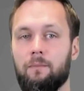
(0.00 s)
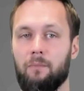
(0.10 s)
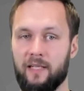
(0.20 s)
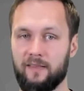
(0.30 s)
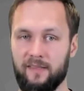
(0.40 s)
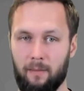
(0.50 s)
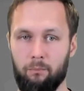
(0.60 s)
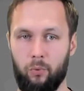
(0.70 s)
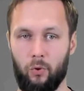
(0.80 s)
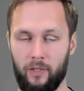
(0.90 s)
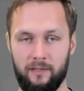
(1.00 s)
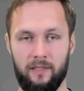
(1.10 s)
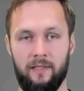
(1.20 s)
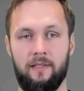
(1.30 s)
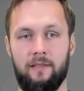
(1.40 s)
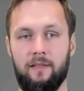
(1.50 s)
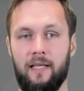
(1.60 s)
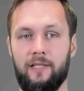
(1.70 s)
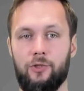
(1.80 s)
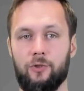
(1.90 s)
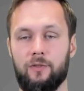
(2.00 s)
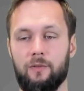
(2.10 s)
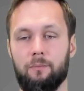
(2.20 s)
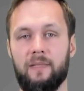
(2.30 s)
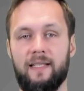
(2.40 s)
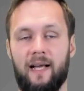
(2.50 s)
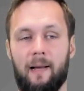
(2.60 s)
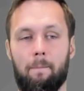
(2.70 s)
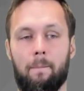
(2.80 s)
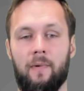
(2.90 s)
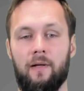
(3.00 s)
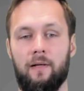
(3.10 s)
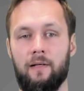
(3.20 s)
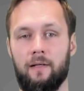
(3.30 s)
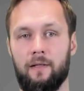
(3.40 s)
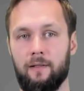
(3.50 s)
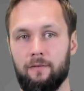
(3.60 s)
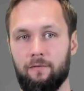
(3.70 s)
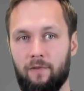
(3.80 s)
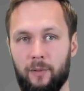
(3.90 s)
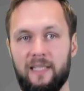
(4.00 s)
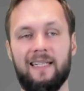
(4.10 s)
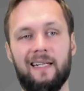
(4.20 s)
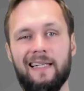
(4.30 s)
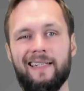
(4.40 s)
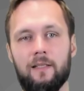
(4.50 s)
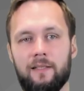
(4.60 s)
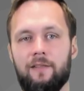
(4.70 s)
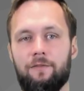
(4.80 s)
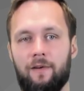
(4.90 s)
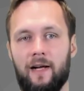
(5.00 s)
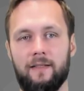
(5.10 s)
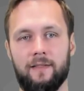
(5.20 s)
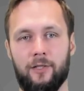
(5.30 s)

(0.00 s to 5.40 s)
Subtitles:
but at some point they should become very clearly defined.